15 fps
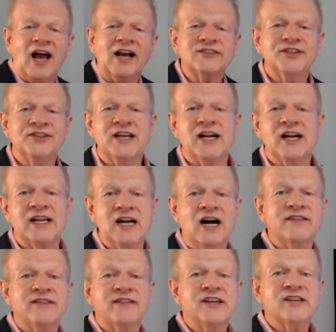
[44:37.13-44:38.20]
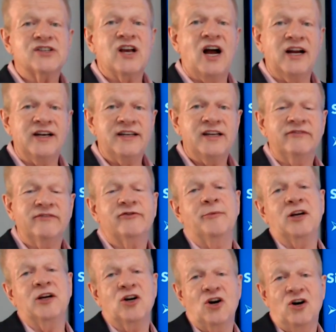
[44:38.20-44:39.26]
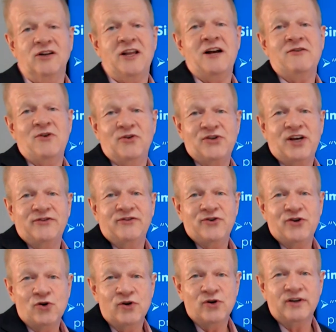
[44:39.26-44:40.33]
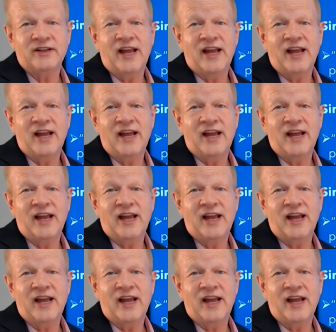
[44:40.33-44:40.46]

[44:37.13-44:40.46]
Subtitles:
Actually, I got this idea from the Carlisle Hotel, New York.